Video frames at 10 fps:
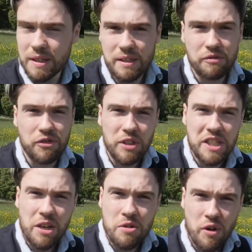So full
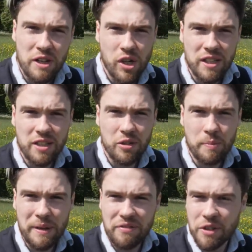disclosure, I tried to do a
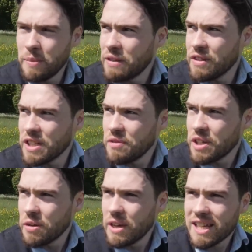bit of filming for this
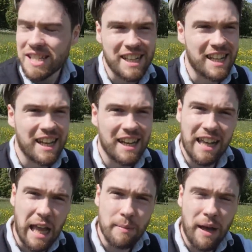video yesterday and I
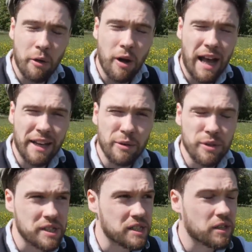came out and it
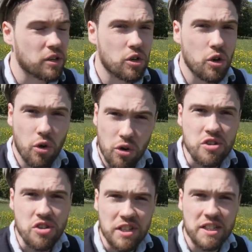was
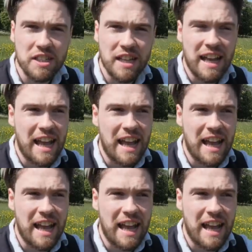gorgeous.